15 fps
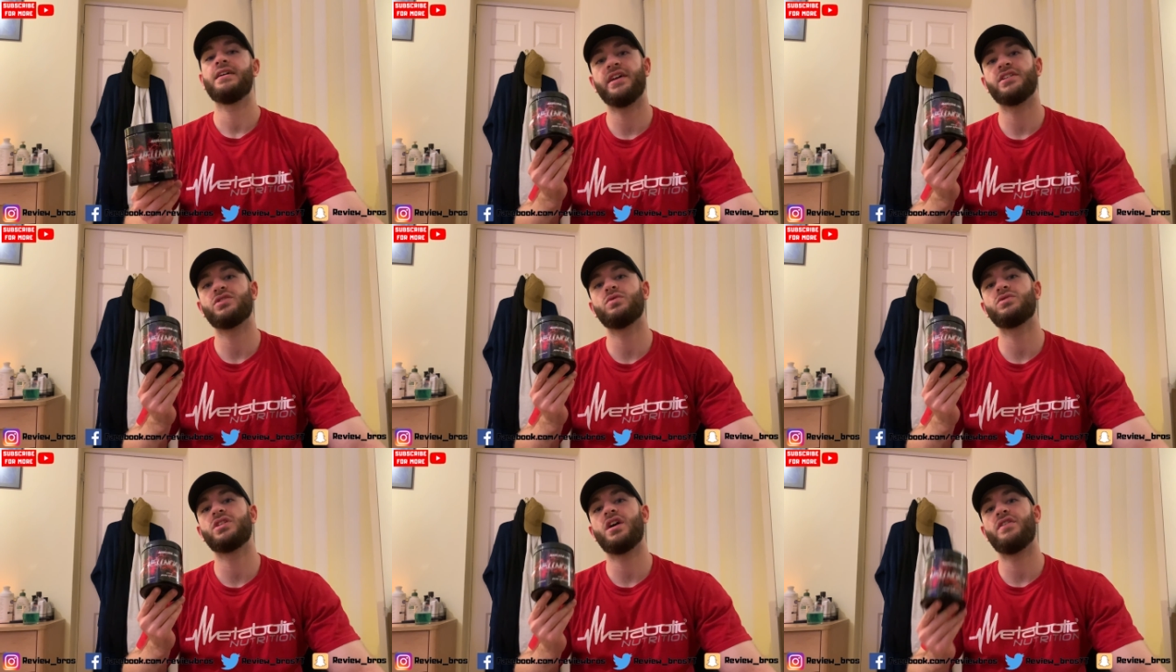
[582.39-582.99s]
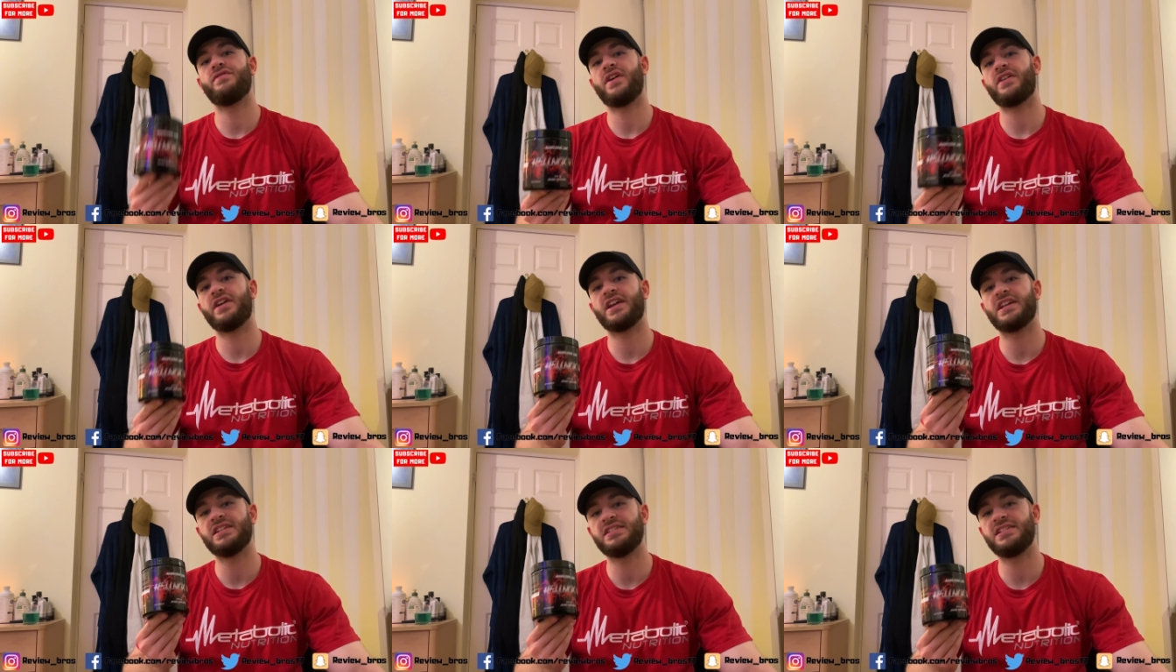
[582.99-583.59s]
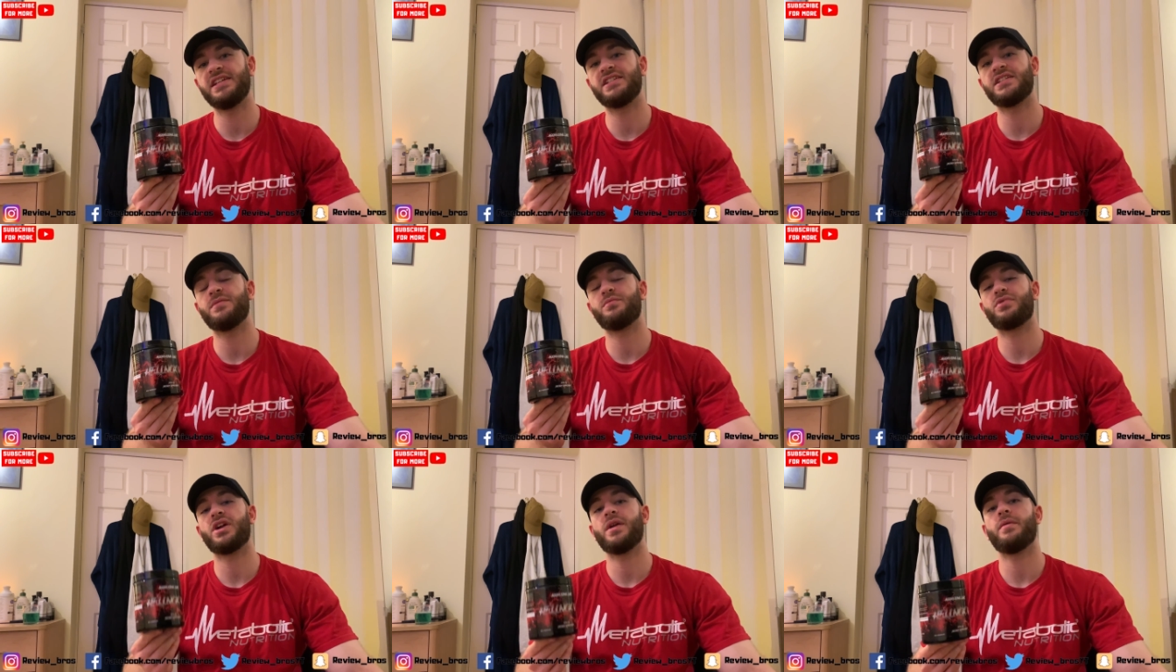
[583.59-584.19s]
It's also a very
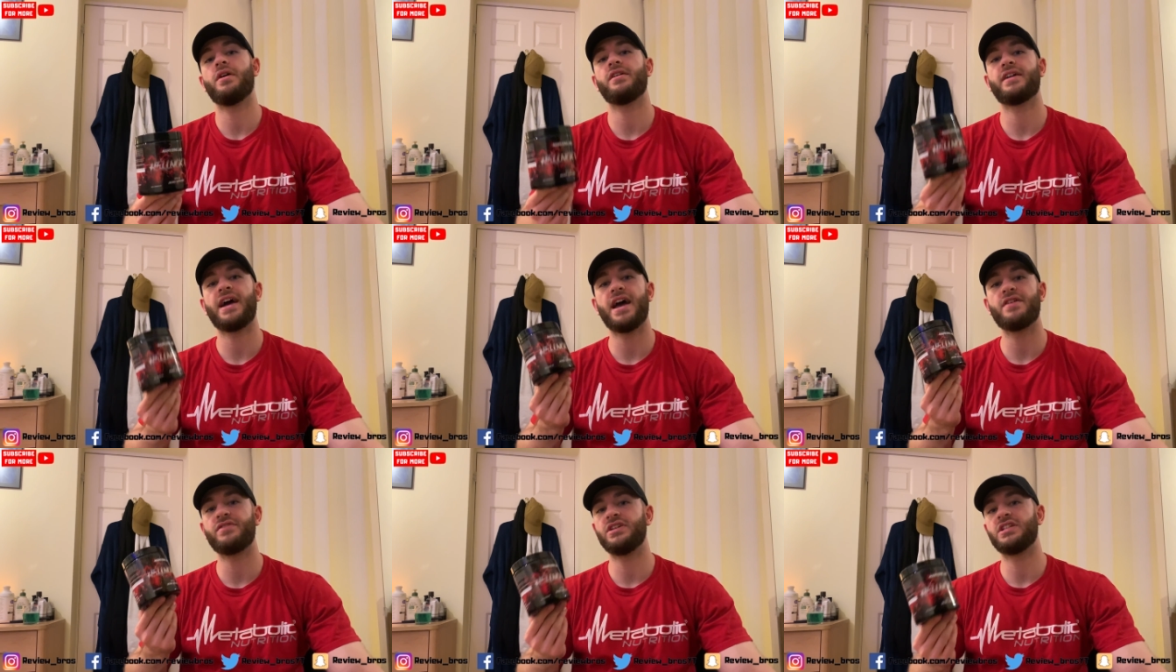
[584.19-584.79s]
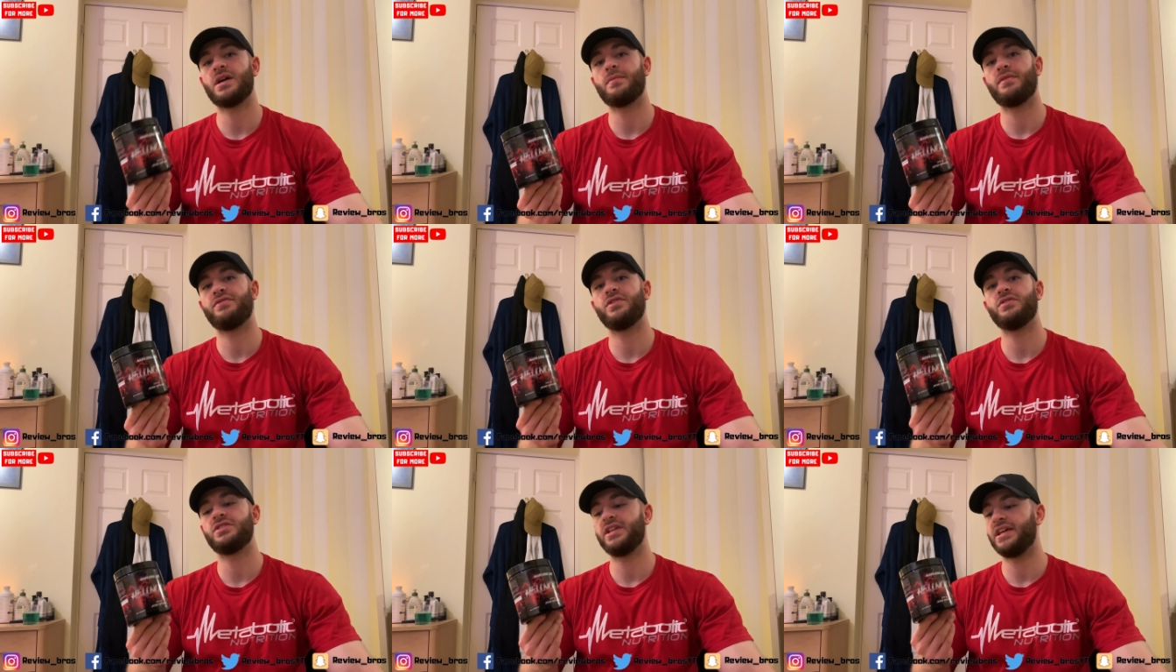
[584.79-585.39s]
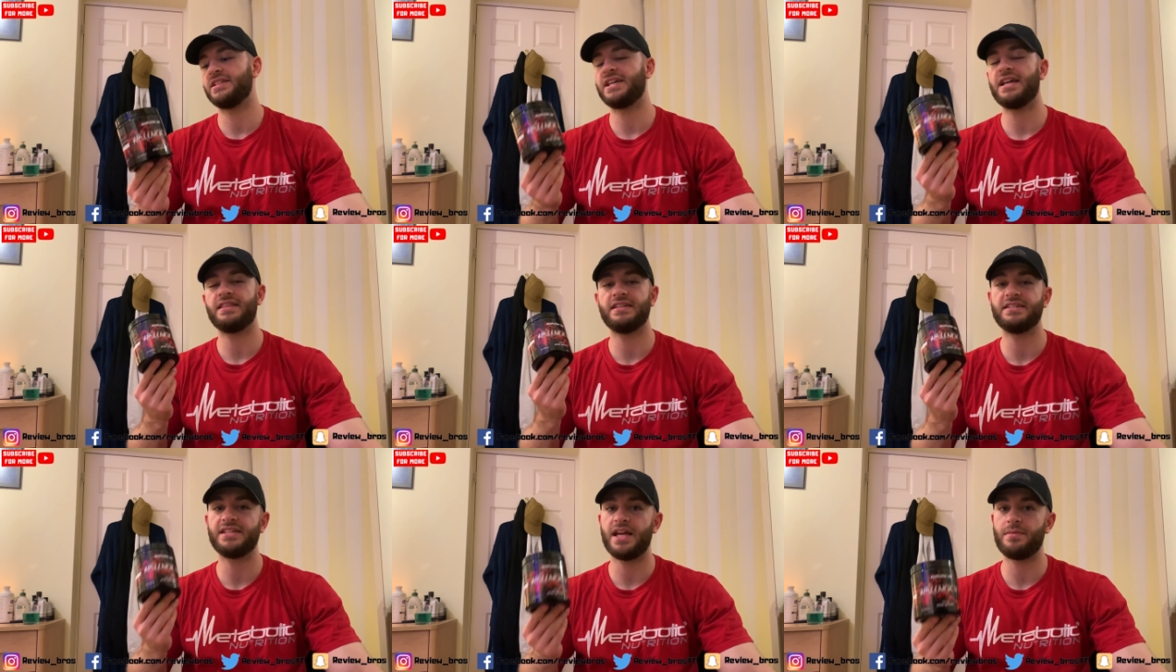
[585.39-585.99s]
consistent pre-workout. Every time I've used it, it's had
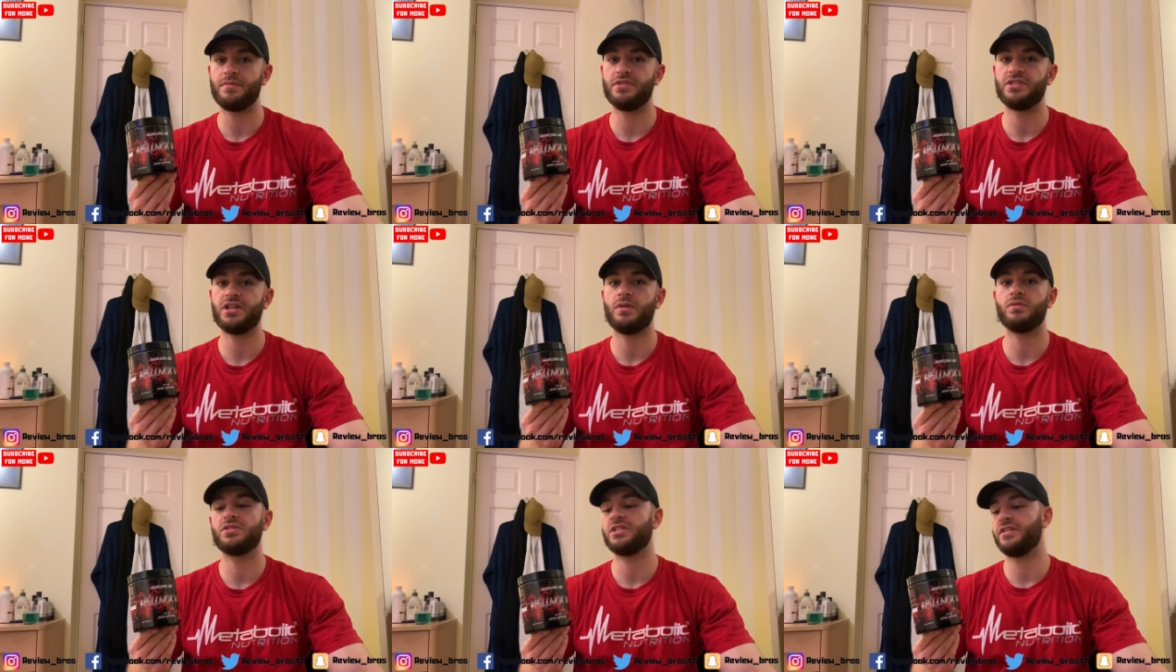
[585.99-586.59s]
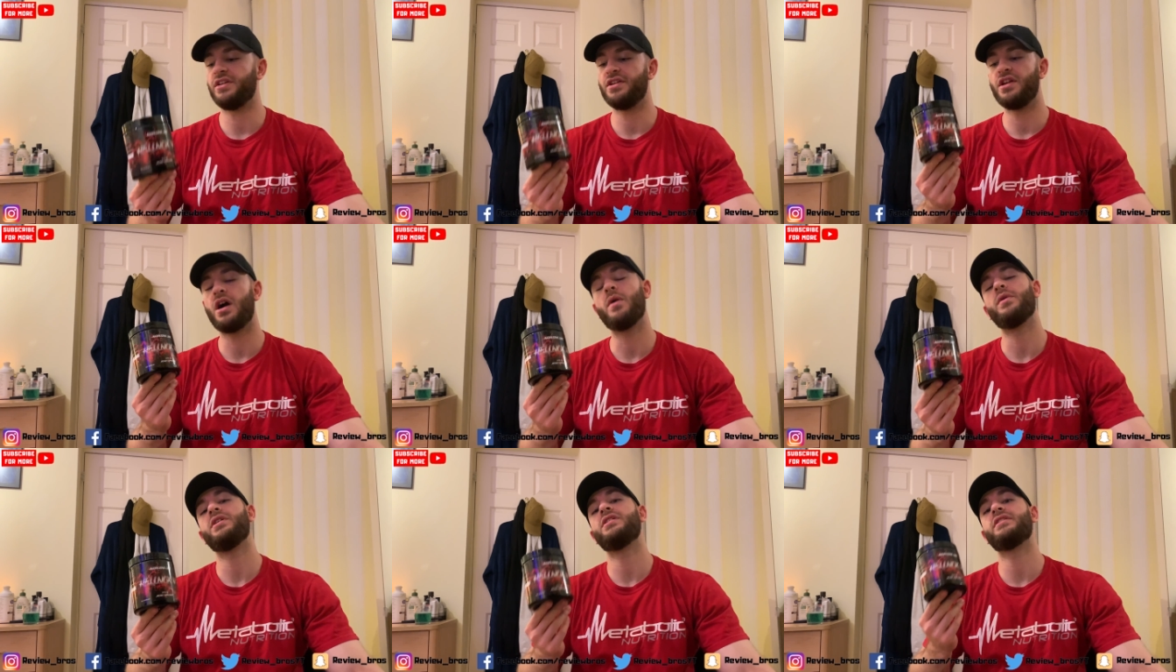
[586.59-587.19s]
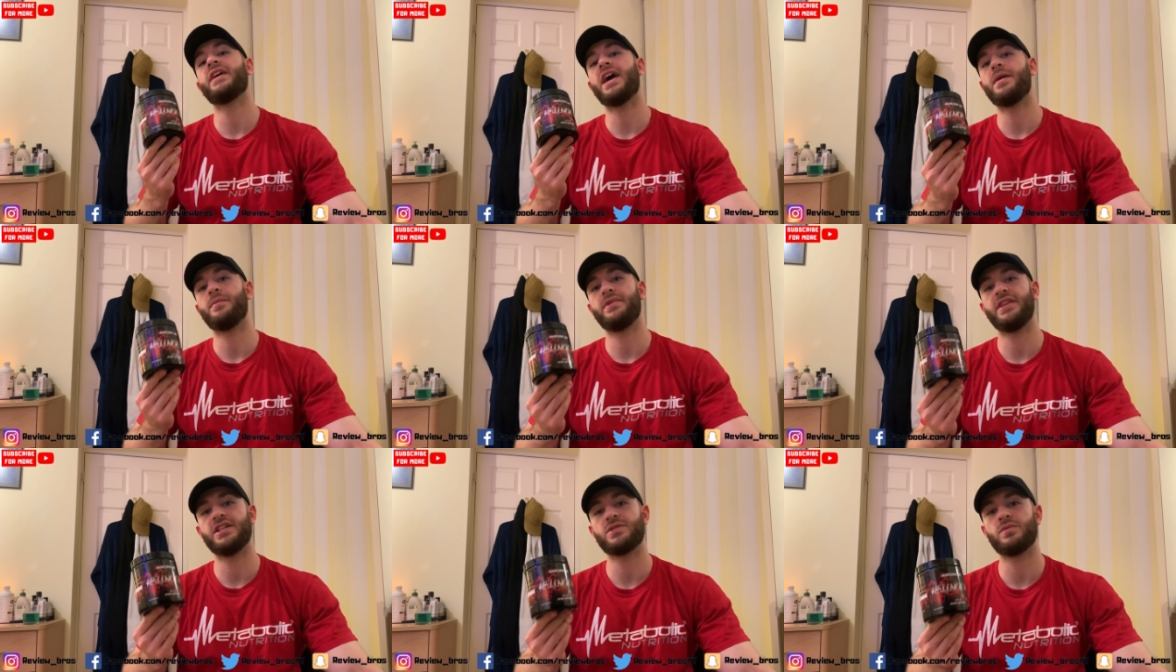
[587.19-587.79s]
the same results, so you know what you're getting
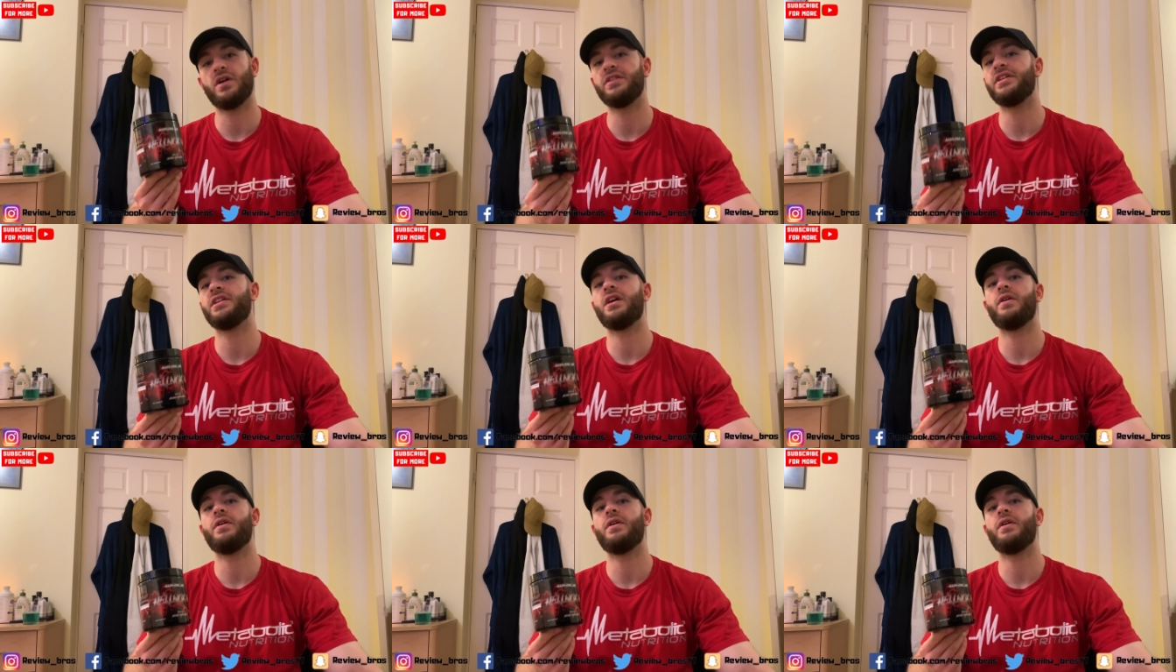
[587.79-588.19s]
with this one.